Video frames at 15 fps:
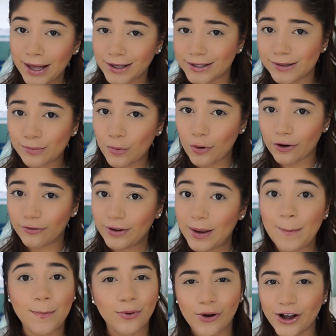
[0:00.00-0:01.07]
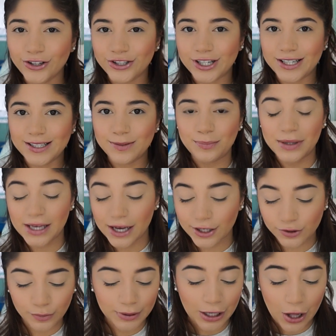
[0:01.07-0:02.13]
X Morphe brushes
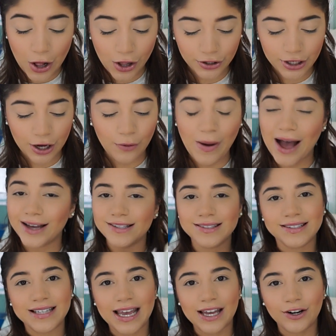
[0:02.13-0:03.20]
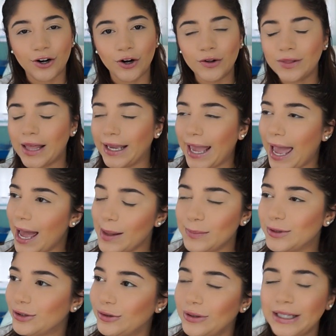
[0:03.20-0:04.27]
because we all know I stan her like
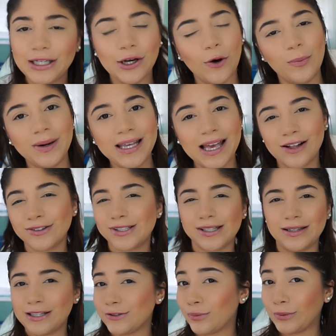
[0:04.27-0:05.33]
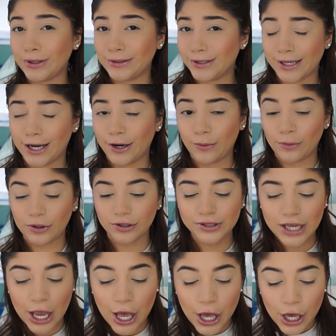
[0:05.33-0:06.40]
absolutely nobody else in this entire
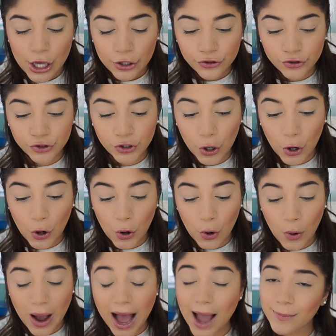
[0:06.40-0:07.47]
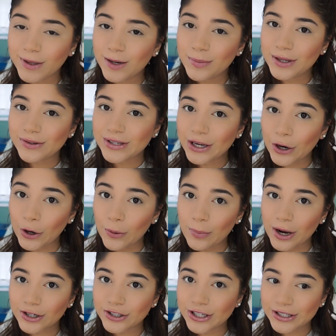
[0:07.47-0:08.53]
world. So I'm gonna be using her
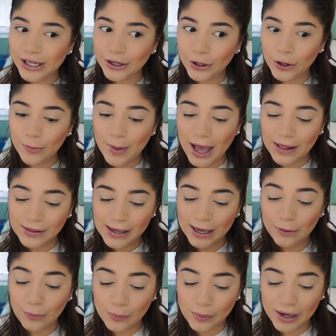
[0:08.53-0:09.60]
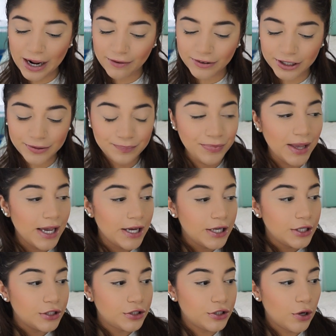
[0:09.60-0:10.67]
brushes and her palette and whatever.
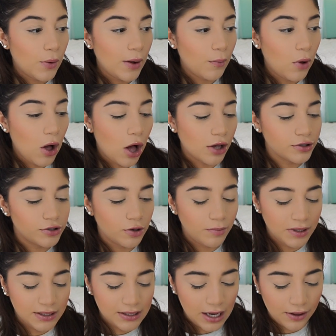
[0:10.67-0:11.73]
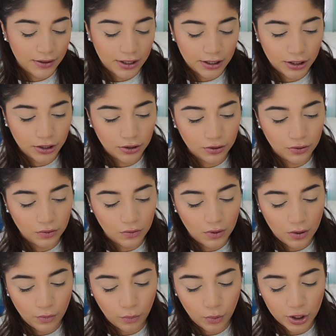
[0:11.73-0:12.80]
So I will also be telling
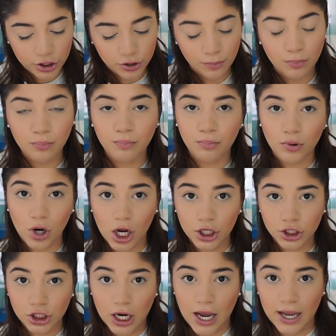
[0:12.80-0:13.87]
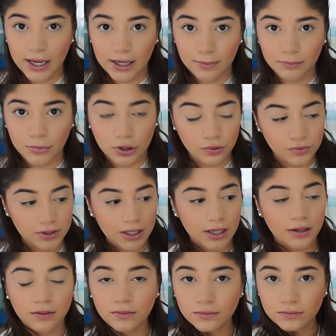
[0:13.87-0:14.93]
you which brush I am
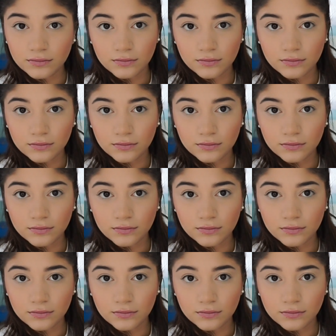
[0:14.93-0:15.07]
using